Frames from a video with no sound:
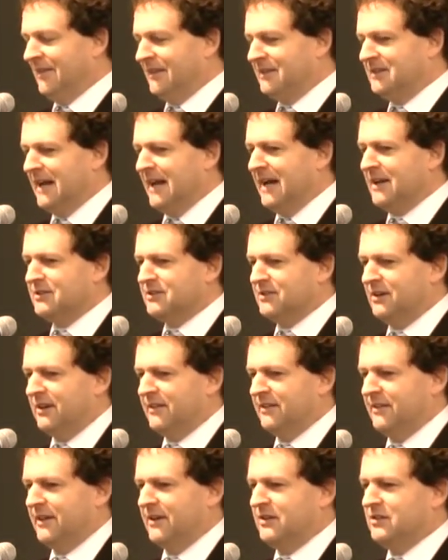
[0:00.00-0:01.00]
The downside
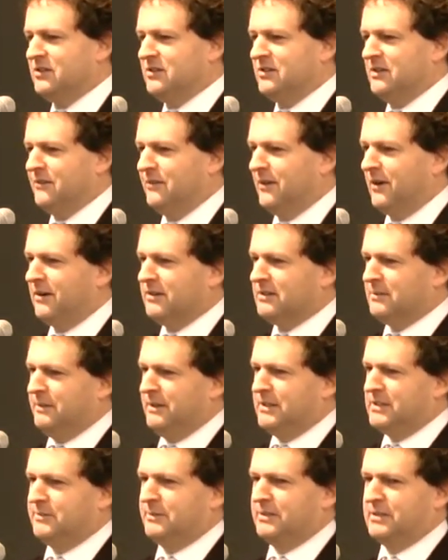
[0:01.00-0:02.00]
of that is the virus
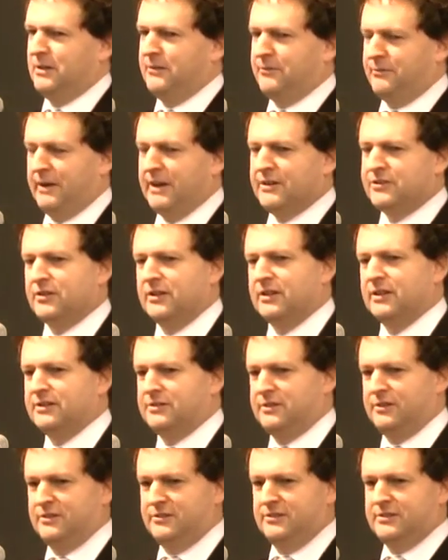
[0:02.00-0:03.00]
appears to be so fragile, as
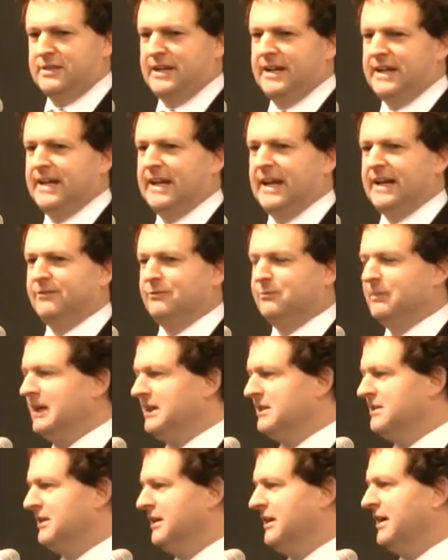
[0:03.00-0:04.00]
soon as you take it out of a
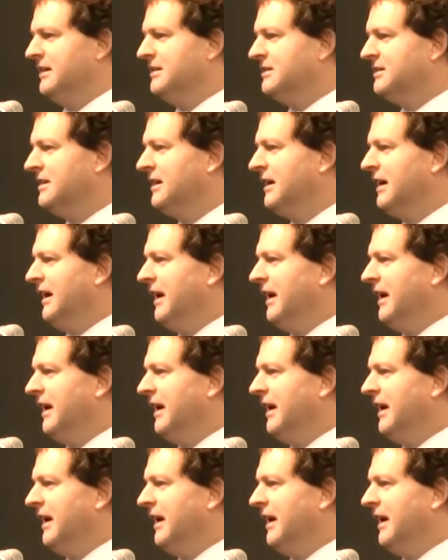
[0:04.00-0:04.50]
bee it dies.